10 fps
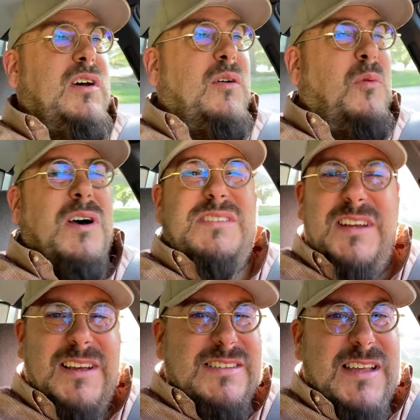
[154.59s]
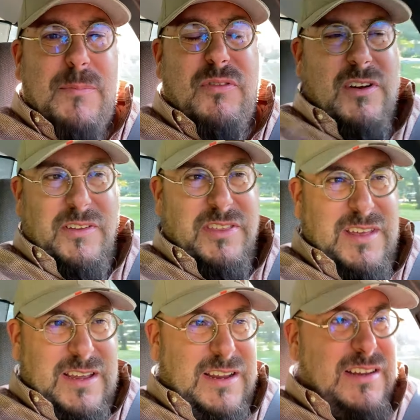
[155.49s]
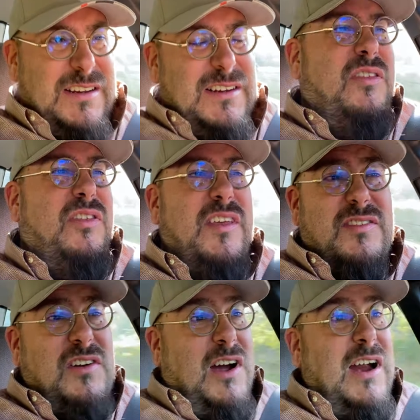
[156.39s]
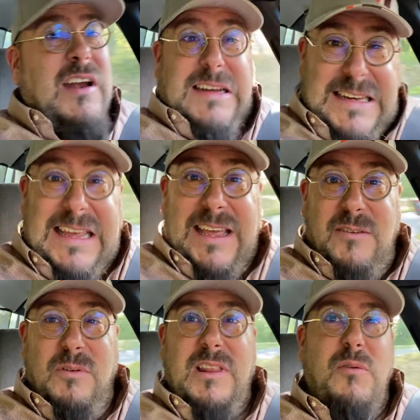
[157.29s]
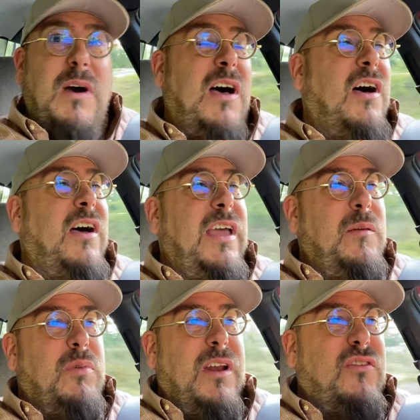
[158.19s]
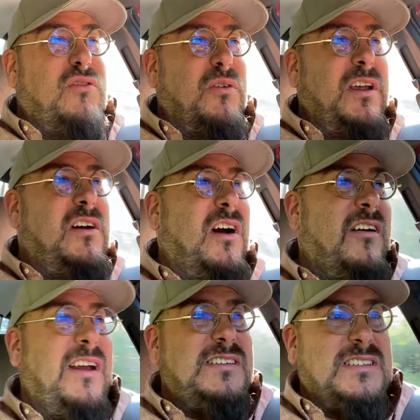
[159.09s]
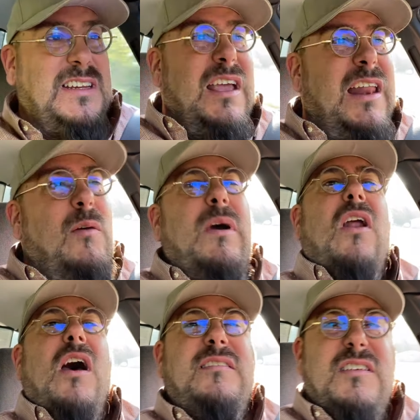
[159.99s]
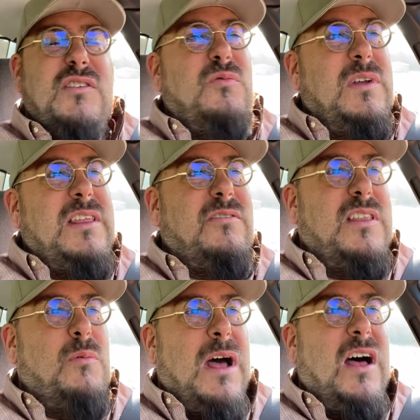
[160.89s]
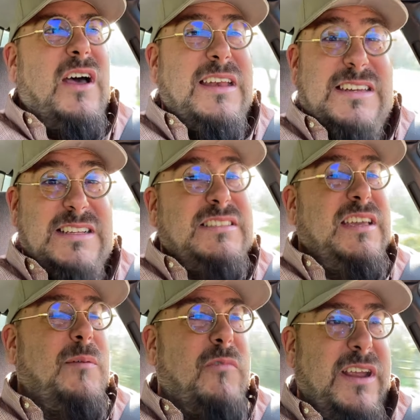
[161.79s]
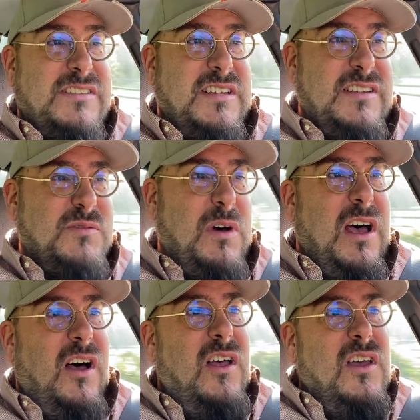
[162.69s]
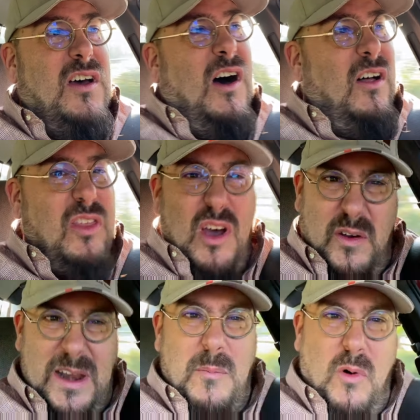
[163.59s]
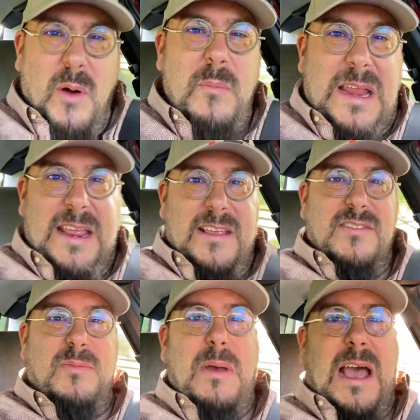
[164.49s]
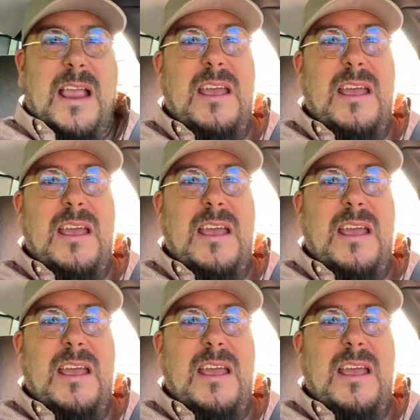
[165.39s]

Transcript: was an exceptional thing. This car did really well in British touring car racing, and it went on to do really, really well in DTM racing as well, although in a more meaty spec